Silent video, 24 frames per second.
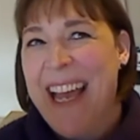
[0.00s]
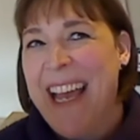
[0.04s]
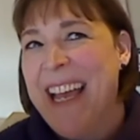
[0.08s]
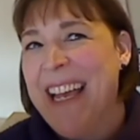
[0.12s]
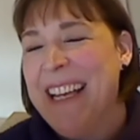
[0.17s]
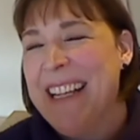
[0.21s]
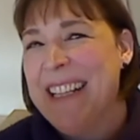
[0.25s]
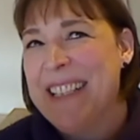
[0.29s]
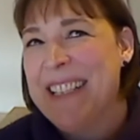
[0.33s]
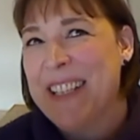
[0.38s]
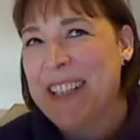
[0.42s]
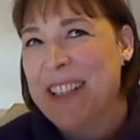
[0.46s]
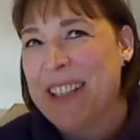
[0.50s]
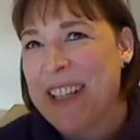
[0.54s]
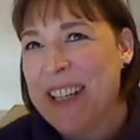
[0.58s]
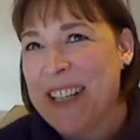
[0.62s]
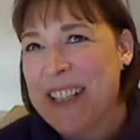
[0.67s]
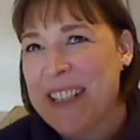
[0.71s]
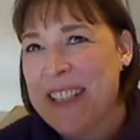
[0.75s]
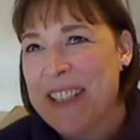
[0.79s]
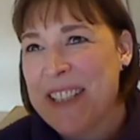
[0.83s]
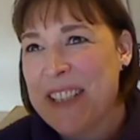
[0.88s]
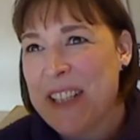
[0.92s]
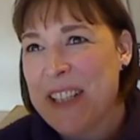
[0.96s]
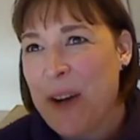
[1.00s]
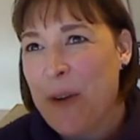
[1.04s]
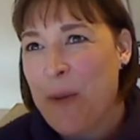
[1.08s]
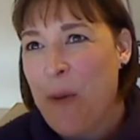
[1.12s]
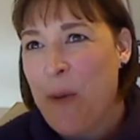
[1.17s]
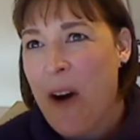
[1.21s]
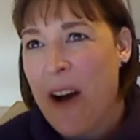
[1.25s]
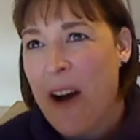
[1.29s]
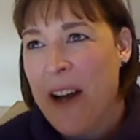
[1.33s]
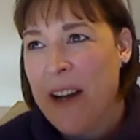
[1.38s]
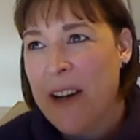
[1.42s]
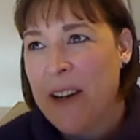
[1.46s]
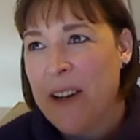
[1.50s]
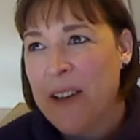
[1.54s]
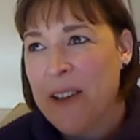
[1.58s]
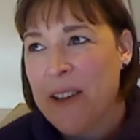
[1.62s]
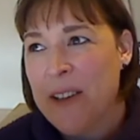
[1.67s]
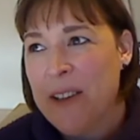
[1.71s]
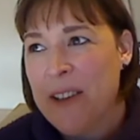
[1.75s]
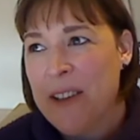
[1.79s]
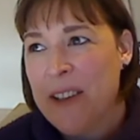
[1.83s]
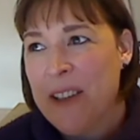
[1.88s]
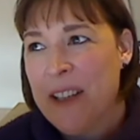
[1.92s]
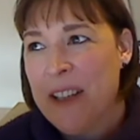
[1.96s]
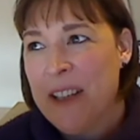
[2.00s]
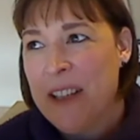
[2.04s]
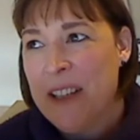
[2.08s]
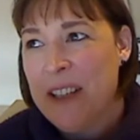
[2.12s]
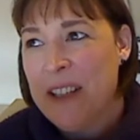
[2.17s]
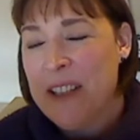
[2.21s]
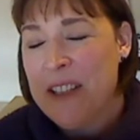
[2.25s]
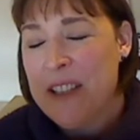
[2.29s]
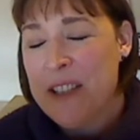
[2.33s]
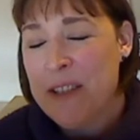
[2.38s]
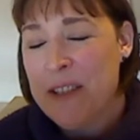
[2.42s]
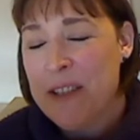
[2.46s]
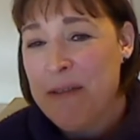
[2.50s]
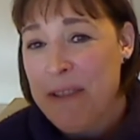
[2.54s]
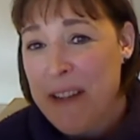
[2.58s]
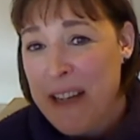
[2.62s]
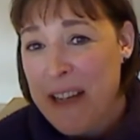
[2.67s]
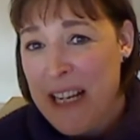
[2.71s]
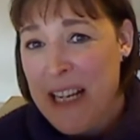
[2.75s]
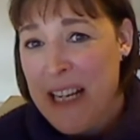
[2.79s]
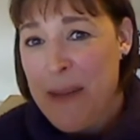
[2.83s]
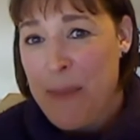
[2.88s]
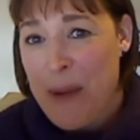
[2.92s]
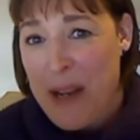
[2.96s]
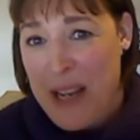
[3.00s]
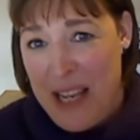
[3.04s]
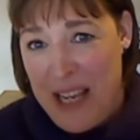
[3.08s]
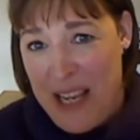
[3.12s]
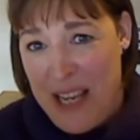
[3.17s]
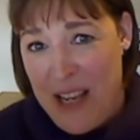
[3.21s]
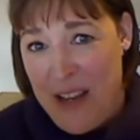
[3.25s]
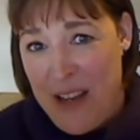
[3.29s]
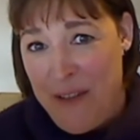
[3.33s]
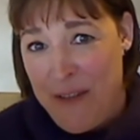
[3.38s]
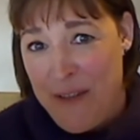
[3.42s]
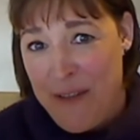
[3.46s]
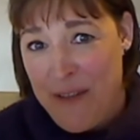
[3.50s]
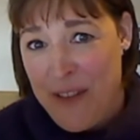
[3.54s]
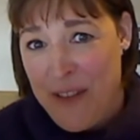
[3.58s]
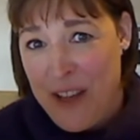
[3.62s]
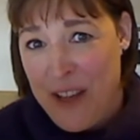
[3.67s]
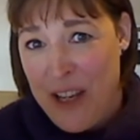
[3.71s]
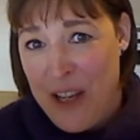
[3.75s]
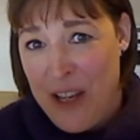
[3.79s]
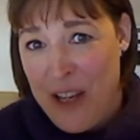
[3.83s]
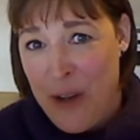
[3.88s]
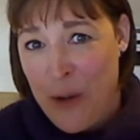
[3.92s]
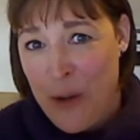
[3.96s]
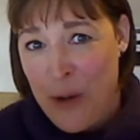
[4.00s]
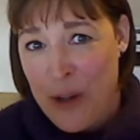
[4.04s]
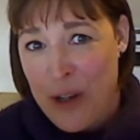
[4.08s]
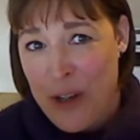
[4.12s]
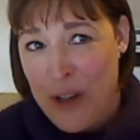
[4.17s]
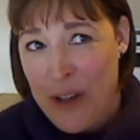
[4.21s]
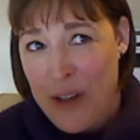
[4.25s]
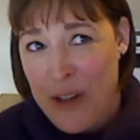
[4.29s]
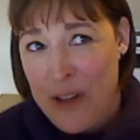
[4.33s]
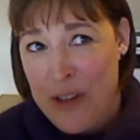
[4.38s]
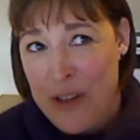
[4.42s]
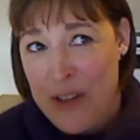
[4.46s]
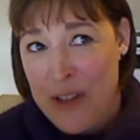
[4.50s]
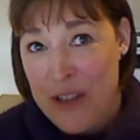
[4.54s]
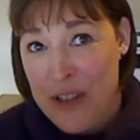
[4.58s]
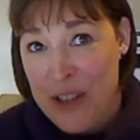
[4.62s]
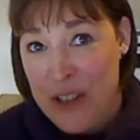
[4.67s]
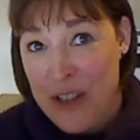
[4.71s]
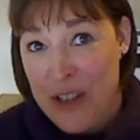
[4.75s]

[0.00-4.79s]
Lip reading: it took us a while to really believe that you could